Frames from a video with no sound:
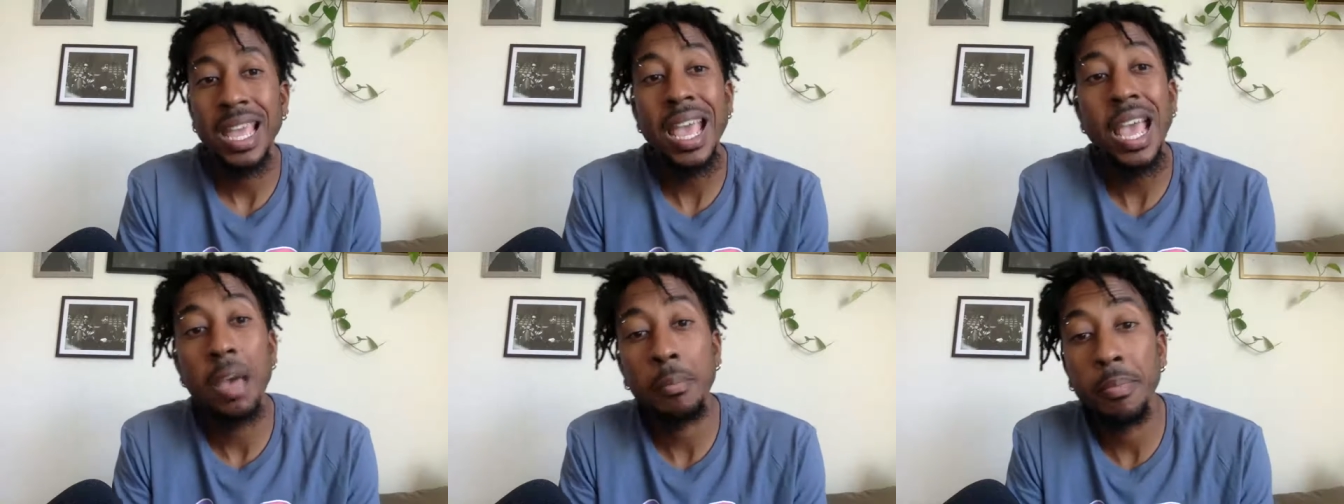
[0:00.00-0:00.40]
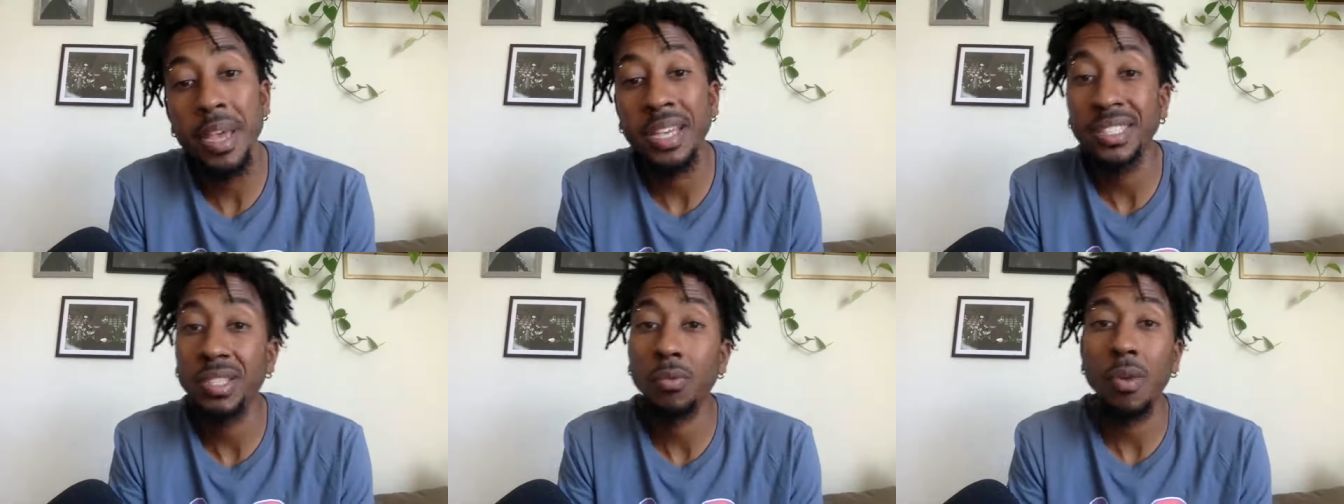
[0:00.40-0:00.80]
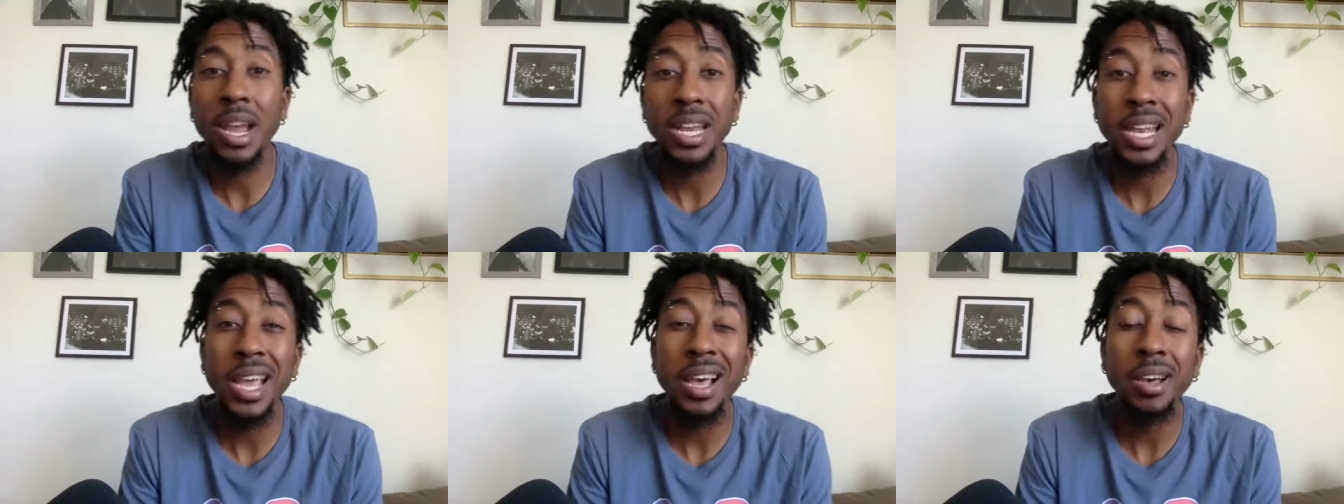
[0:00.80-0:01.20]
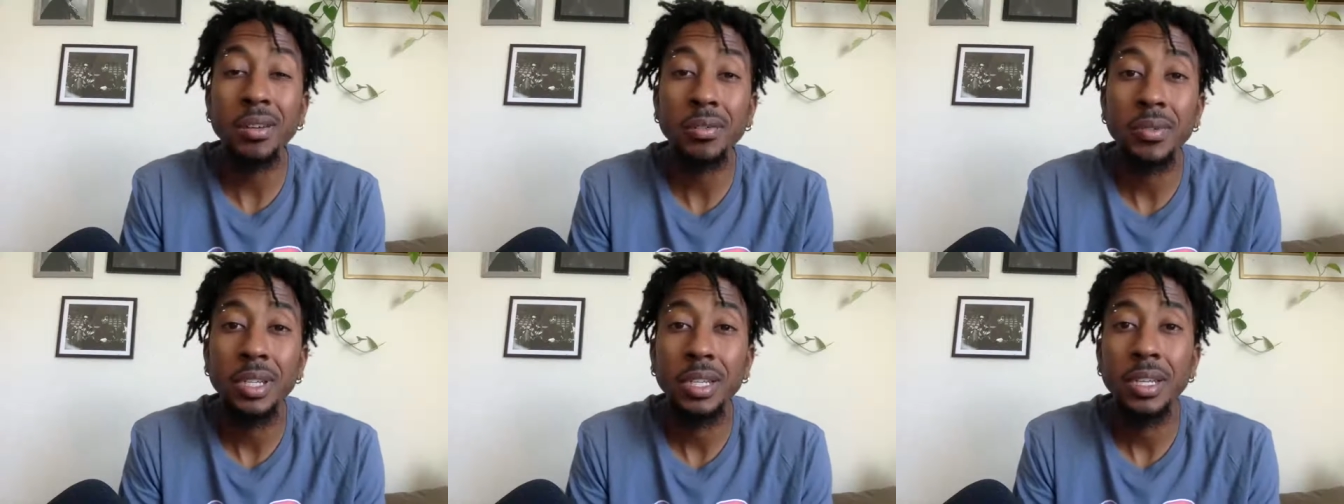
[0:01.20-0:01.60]
At best. And right now,
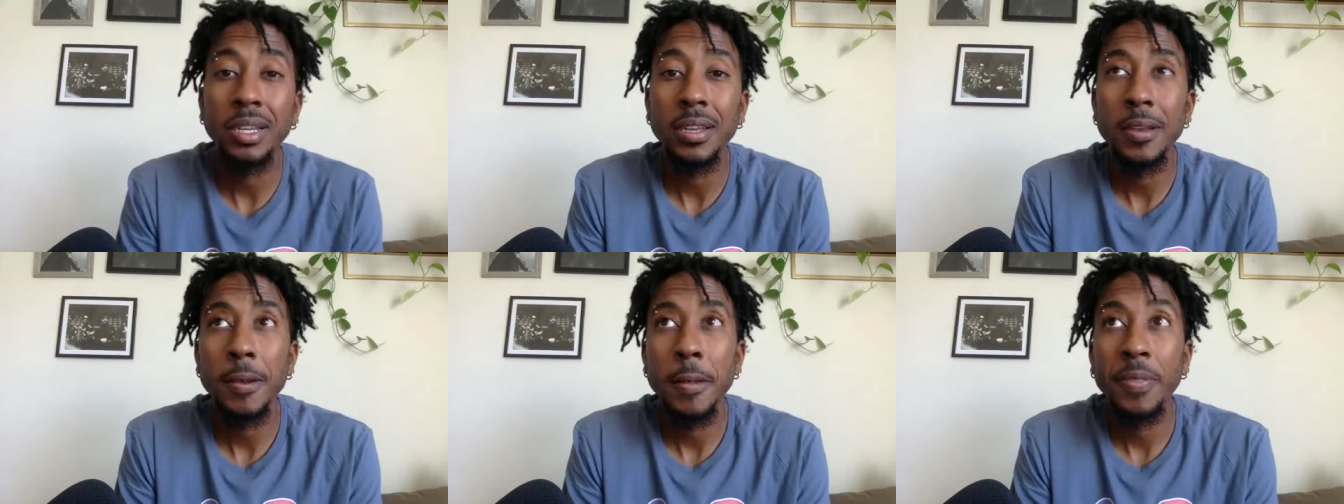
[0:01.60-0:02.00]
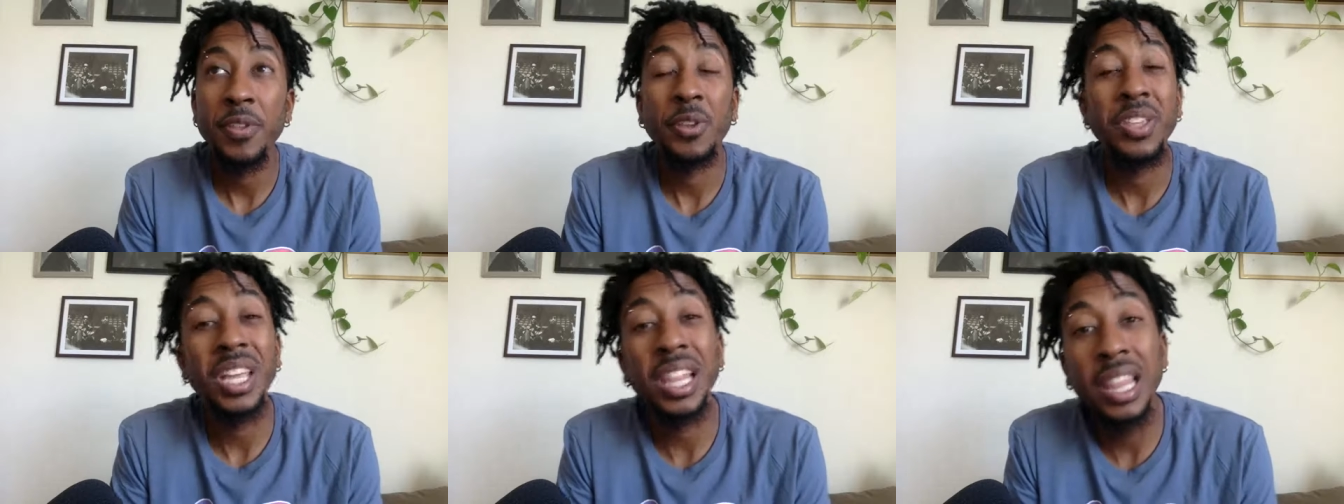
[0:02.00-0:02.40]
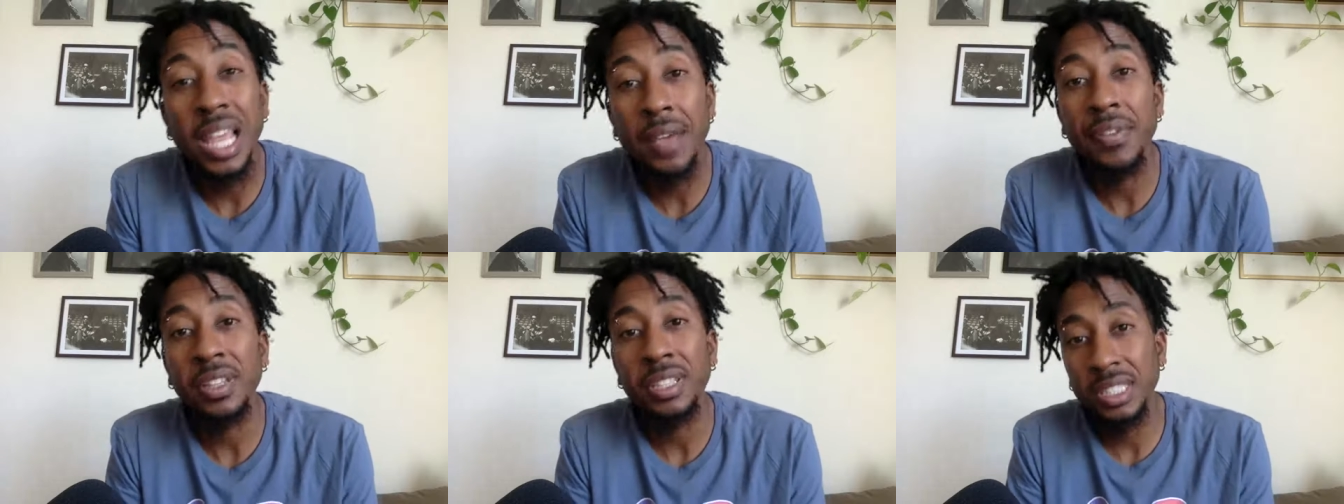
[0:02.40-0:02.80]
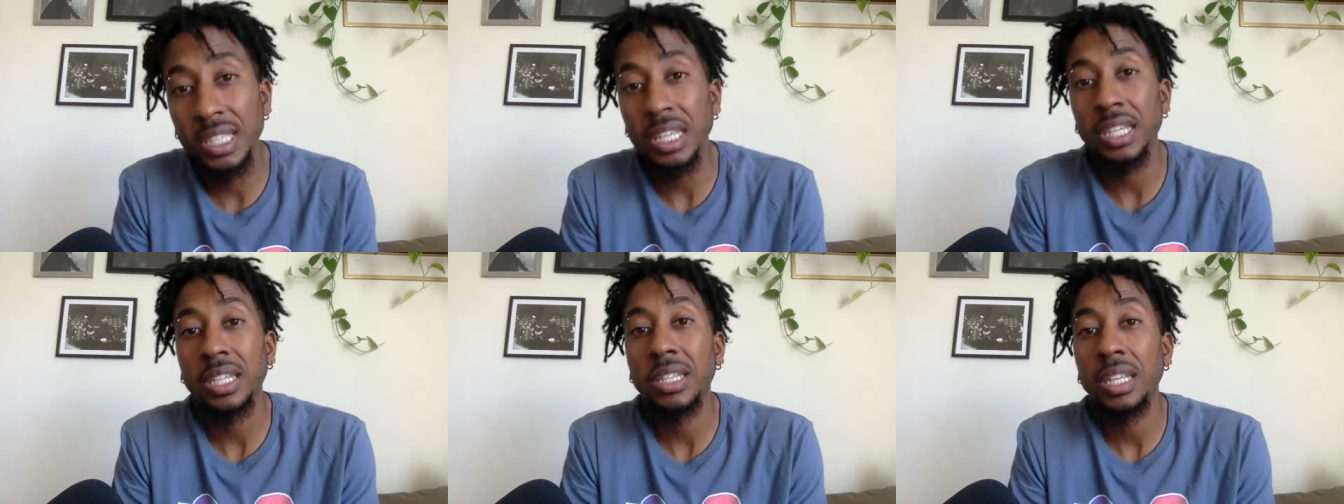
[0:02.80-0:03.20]
they're the 11th
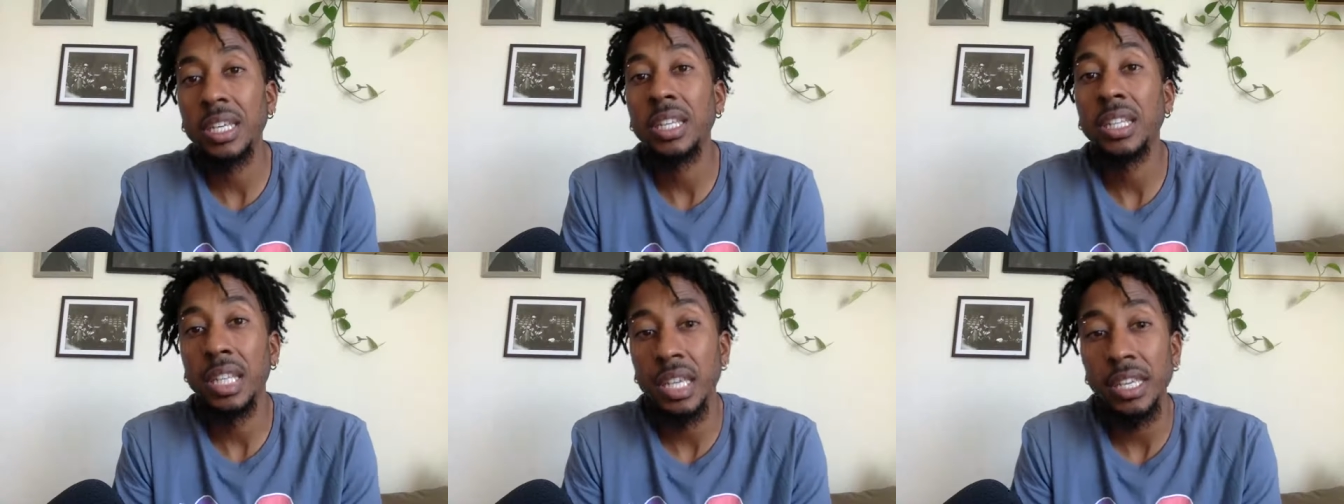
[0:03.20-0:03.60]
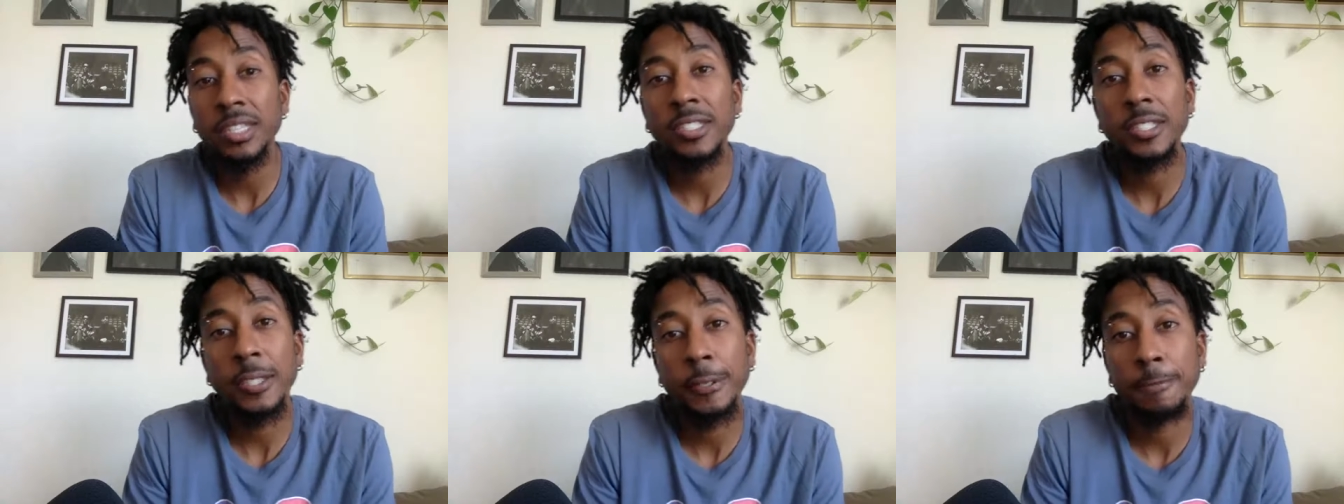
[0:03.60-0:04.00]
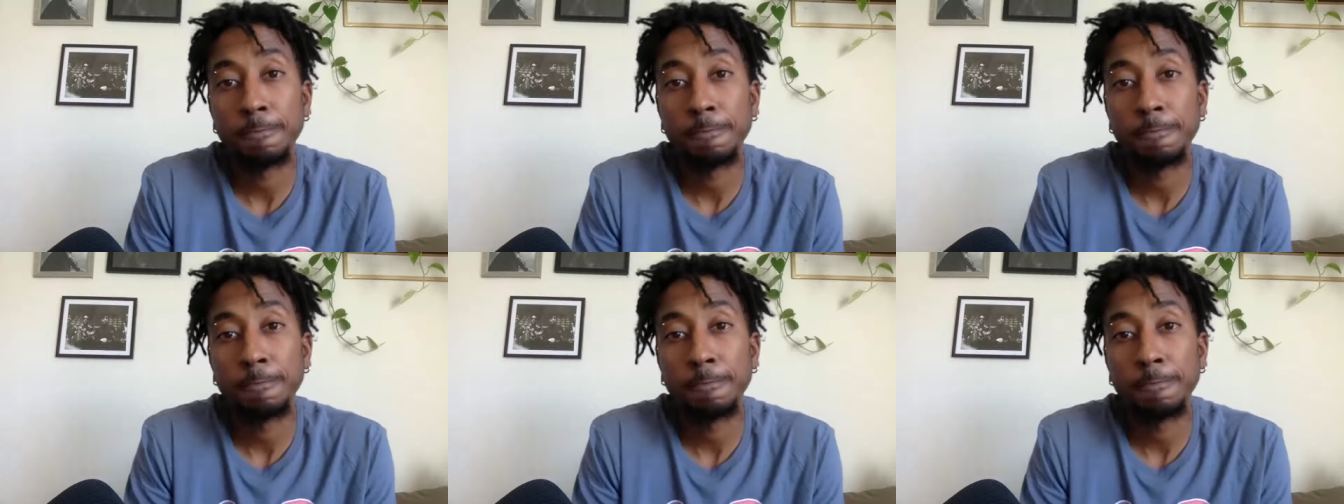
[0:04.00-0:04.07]
seed in the East.